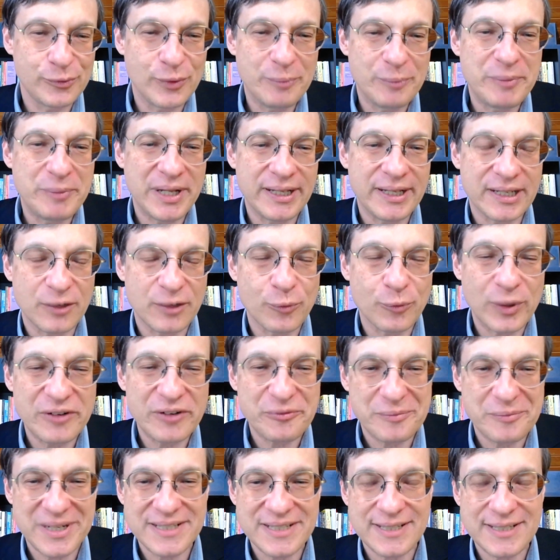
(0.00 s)
rebellion,
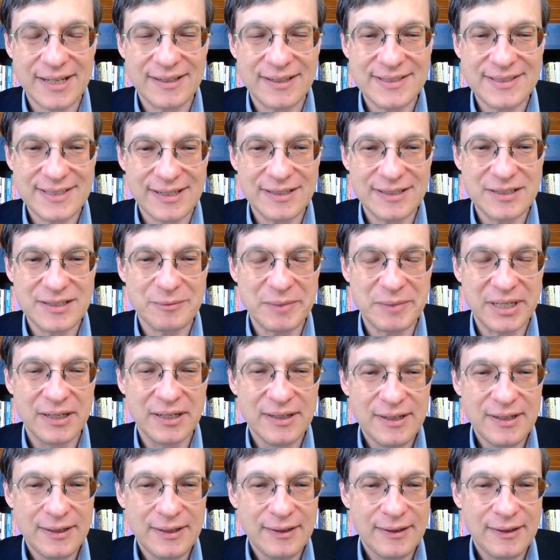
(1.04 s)
one of my sons said to
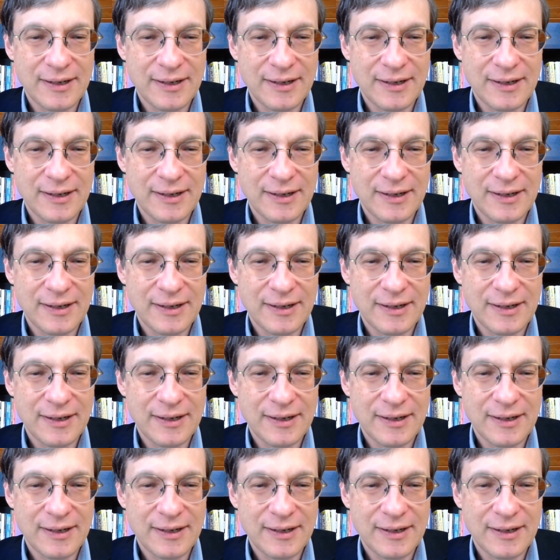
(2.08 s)
me,